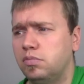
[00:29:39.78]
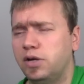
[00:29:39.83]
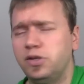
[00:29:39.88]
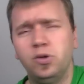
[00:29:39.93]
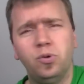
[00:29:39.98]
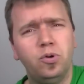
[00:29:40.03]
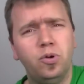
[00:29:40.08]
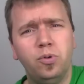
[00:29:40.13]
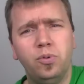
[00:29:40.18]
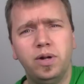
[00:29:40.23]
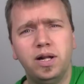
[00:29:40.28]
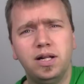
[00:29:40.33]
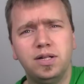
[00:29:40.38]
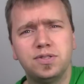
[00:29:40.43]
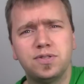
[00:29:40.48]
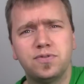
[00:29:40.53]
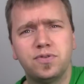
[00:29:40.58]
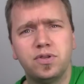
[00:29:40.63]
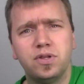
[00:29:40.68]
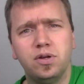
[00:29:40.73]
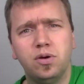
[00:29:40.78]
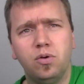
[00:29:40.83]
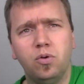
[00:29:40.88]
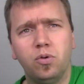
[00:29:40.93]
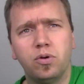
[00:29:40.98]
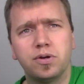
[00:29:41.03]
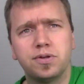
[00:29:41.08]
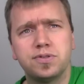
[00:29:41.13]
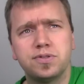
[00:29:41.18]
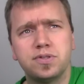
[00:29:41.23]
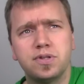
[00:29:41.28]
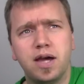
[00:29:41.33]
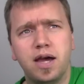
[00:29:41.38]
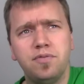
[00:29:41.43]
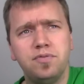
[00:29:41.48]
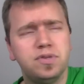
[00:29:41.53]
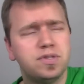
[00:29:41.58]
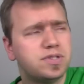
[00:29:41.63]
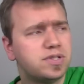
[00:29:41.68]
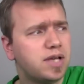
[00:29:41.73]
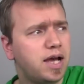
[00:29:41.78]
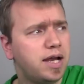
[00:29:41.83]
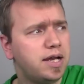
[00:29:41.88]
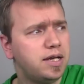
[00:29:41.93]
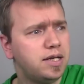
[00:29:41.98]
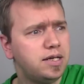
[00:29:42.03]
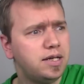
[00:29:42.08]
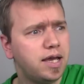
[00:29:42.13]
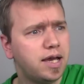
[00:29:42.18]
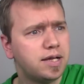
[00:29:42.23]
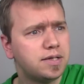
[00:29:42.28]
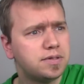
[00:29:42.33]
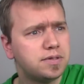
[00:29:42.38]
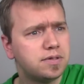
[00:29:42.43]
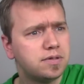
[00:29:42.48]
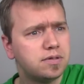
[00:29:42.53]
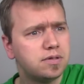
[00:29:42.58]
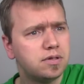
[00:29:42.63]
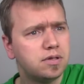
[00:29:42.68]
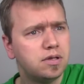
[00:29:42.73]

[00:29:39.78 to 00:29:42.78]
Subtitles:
I don't know what else for the Orcs. I haven't decided yet.